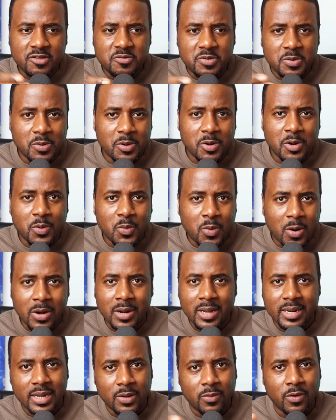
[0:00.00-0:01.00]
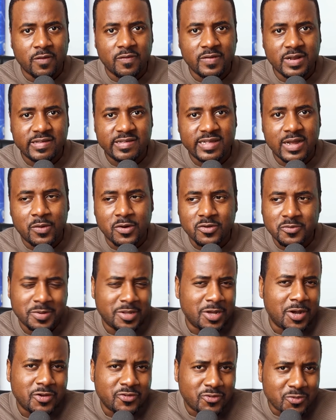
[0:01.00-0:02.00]
these people go to work and they work for these networks,
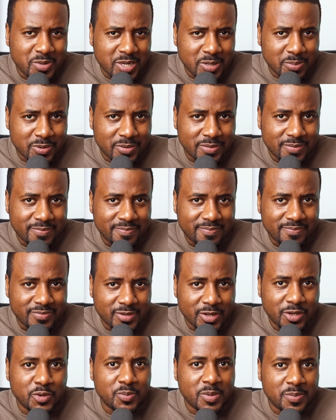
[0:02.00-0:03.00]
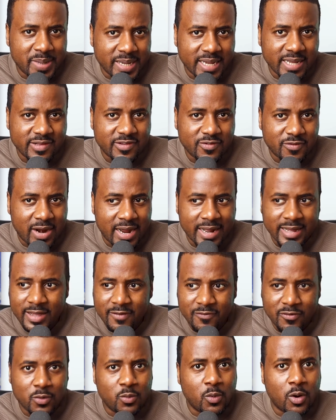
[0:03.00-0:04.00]
but they're also people, they're human beings, right?
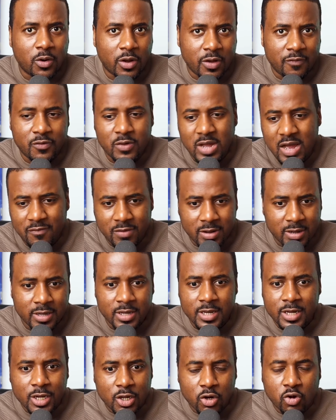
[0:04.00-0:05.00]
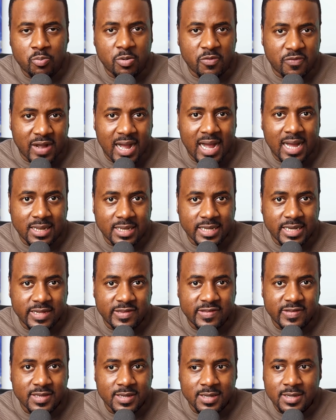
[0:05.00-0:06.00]
If you have a group of
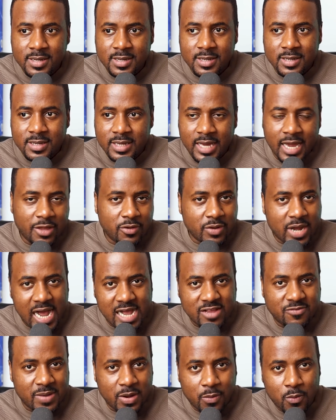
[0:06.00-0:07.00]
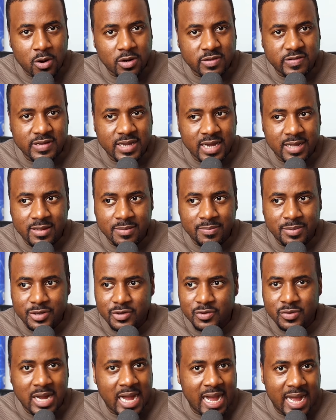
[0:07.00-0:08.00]
colleagues, yeah, you guys may work together, but
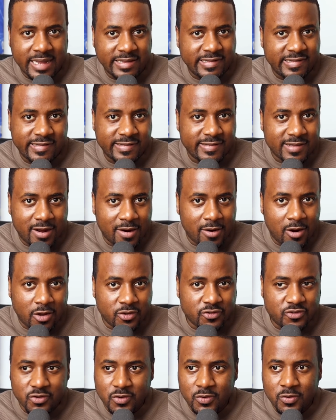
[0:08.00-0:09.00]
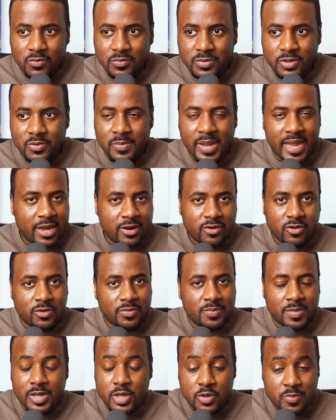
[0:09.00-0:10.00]
you may also
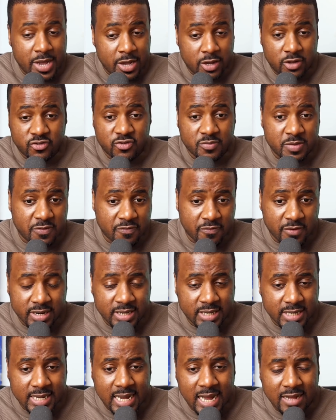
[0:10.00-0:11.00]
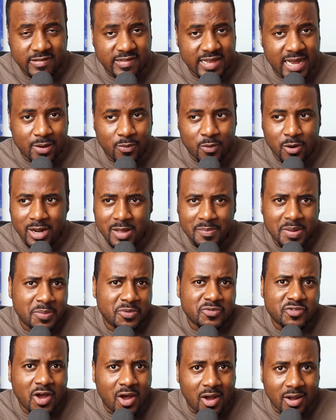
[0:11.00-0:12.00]
be friendly outside of work, and
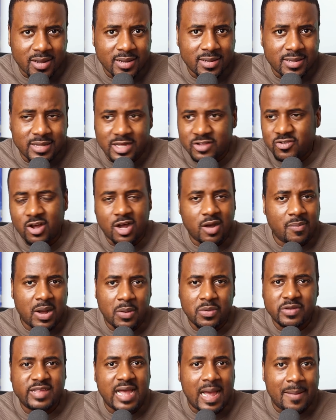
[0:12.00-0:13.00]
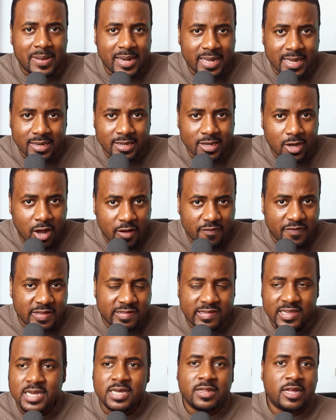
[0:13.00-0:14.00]
people talk. They talk about what's happening in the
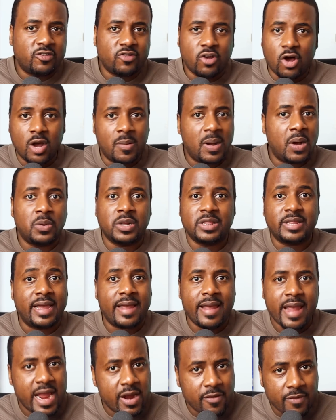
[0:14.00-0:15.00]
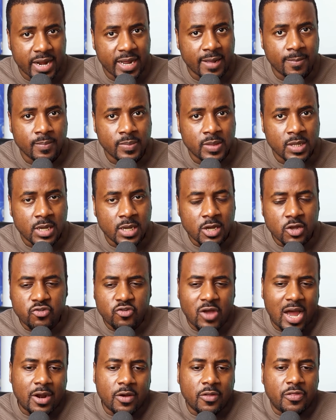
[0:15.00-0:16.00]
office. They talk about what they're hearing.
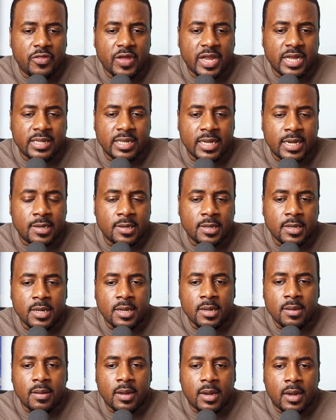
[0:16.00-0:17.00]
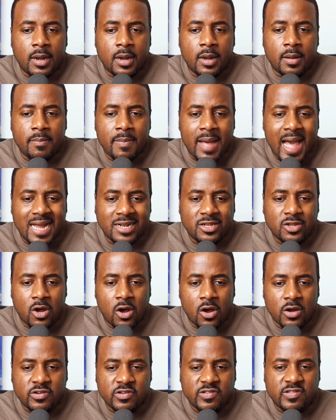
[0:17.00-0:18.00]
So I don't think that Mad
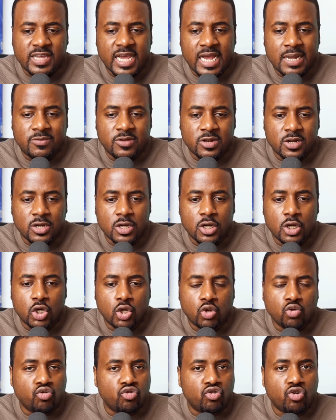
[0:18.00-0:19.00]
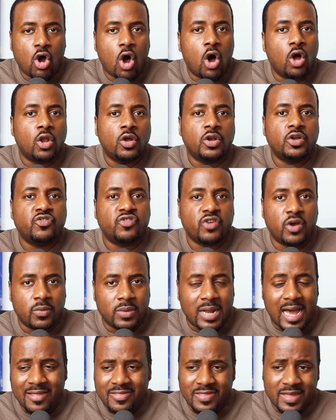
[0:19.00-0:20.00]
Dog just came to the conclusion all on his
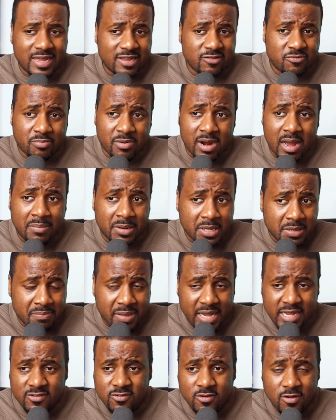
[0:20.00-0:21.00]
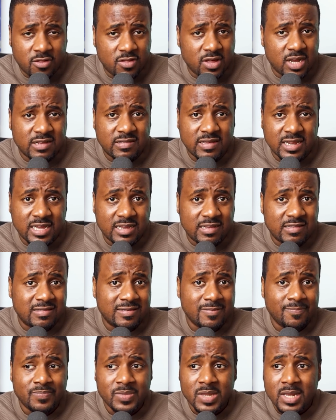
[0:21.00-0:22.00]
own. I think it's probably based on things that
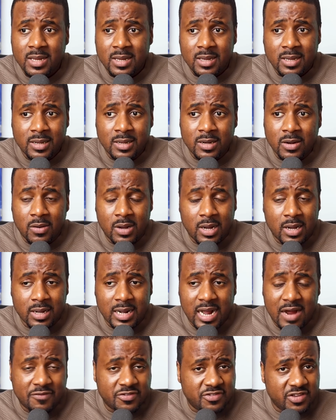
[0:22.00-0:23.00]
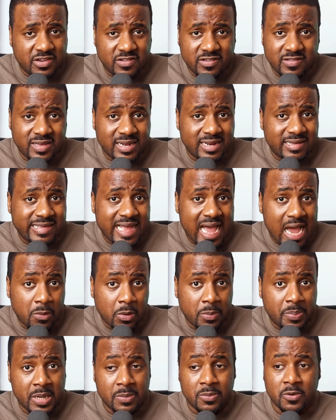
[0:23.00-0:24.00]
he's, you know, conversations that he's had
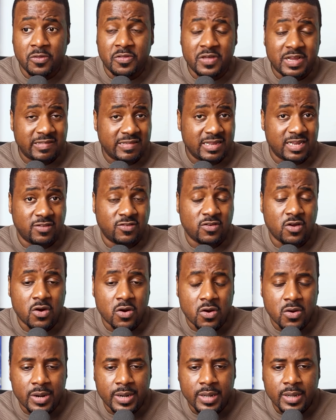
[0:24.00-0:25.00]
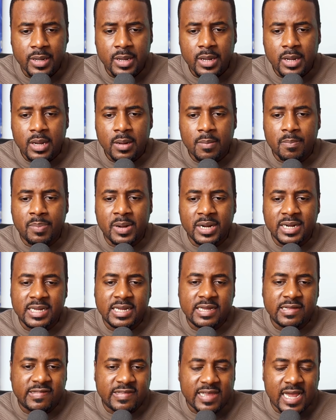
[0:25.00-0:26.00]
with people, things that he's heard. But
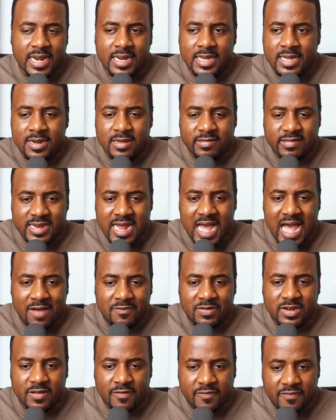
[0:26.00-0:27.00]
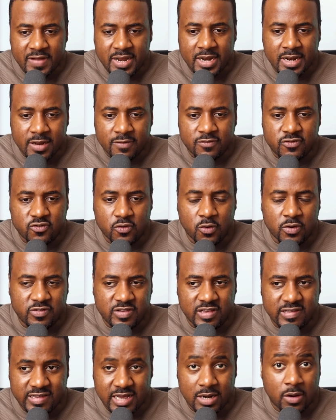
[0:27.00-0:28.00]
he said he doesn't have a definitive
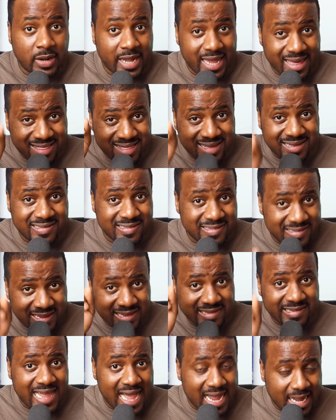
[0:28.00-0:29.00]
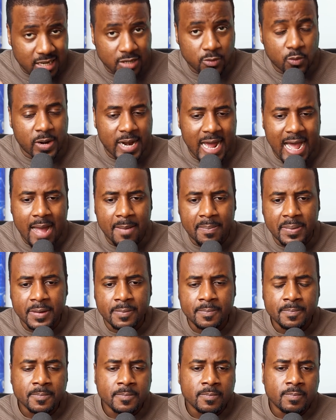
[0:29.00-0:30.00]
source that said, okay, this is exactly what
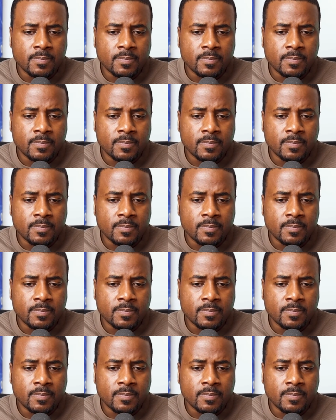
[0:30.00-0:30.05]
happened.